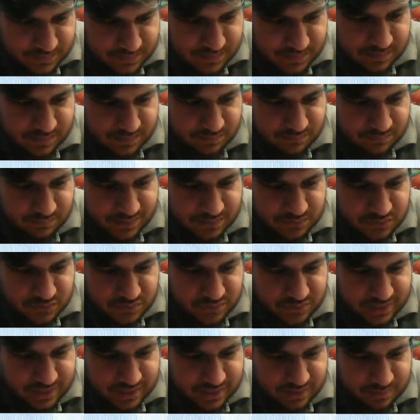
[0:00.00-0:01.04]
Right on
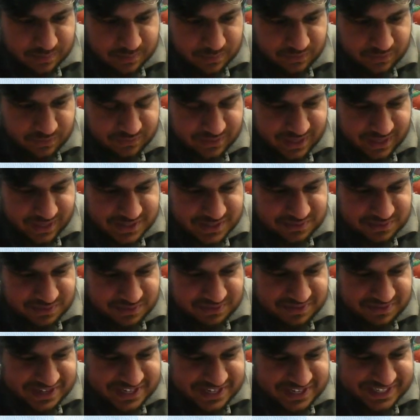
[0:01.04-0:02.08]
Track, Move Gauge
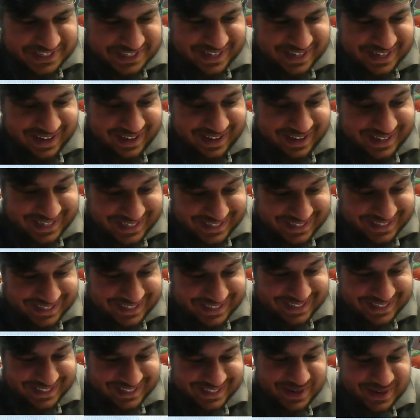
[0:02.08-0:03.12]
Refresh 9.
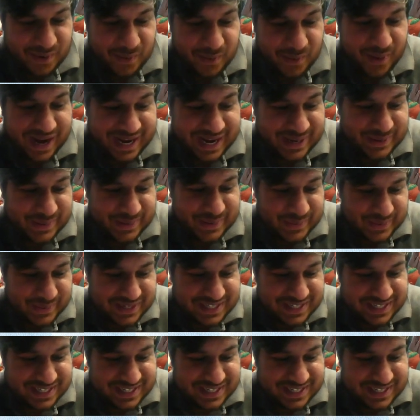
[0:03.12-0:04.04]
Wow.